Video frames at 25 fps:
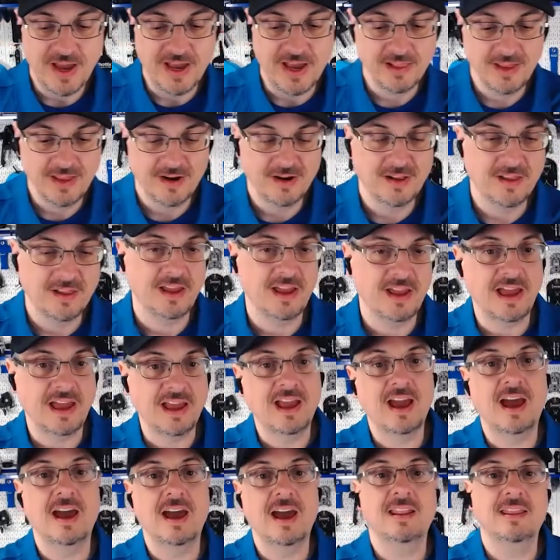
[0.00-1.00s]
I literally I
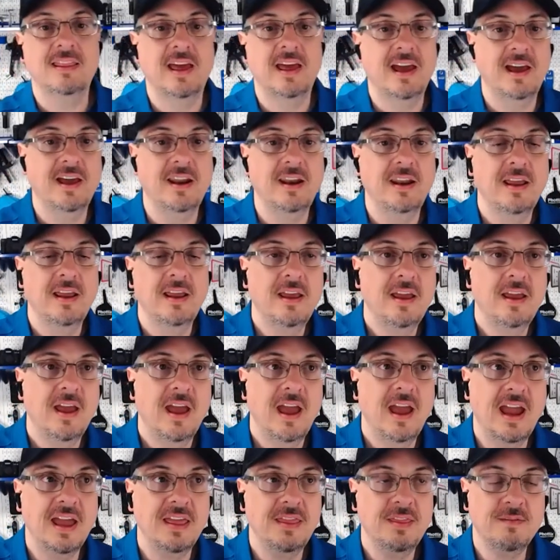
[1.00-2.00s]
got that
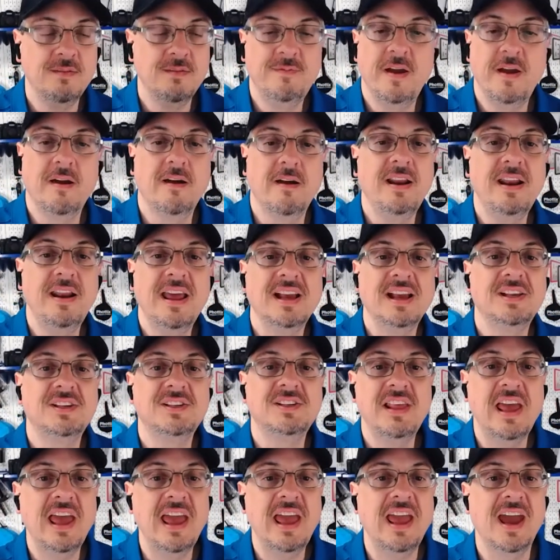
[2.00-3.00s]
and the very next
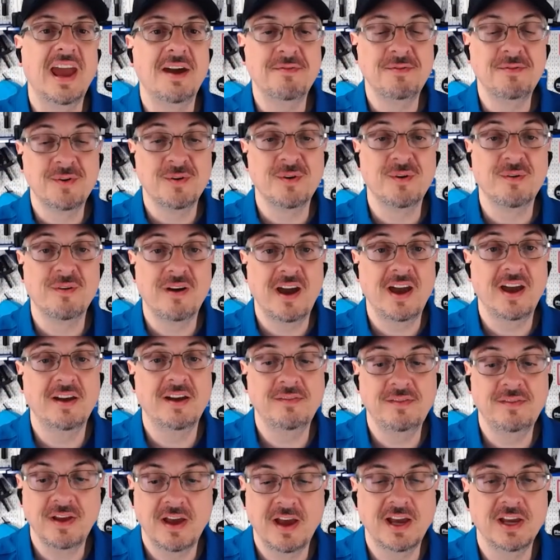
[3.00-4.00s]
day after it
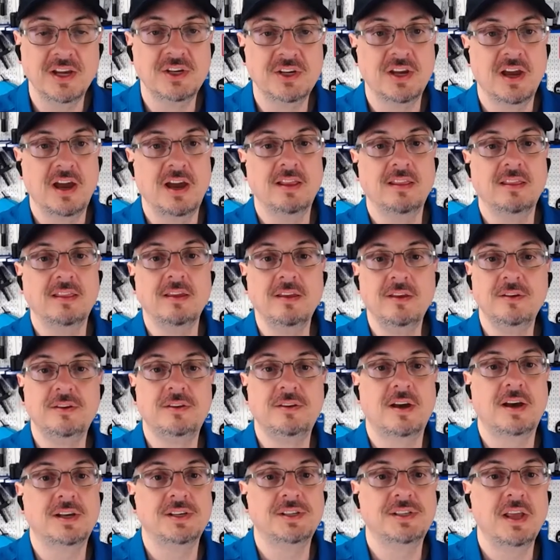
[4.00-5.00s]
arrived, I shot the
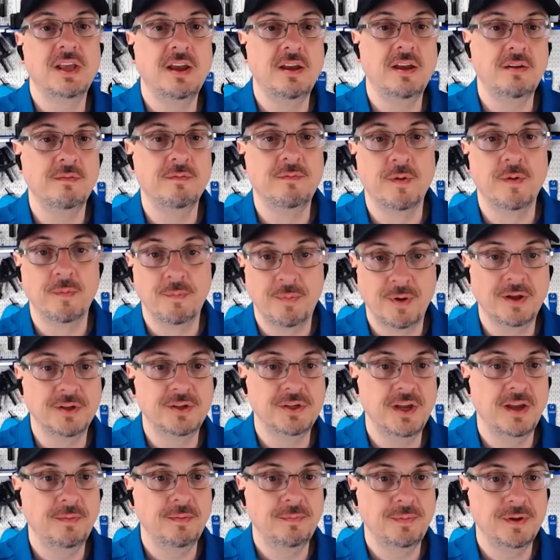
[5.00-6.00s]
Utah State football
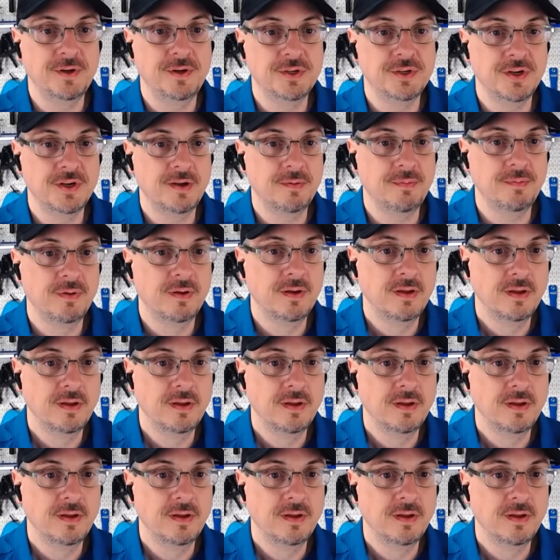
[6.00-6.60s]
championship,